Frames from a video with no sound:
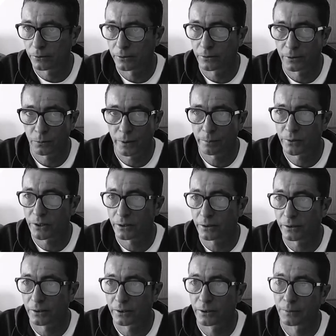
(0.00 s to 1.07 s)
to the
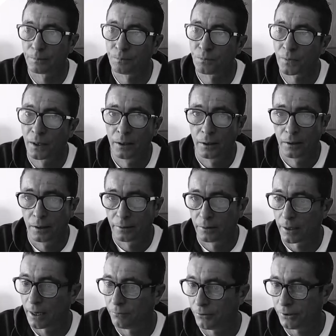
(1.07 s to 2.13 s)
website,
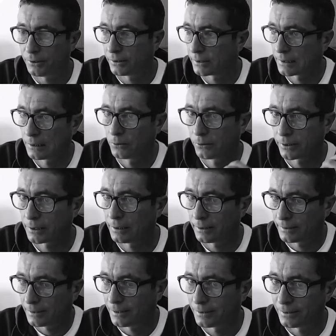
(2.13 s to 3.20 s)
everything is loaded
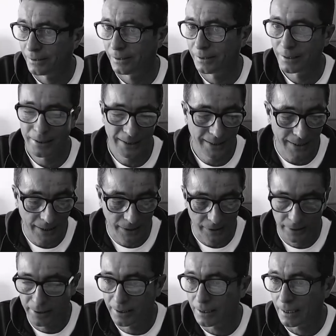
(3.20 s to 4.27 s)
like that in seconds.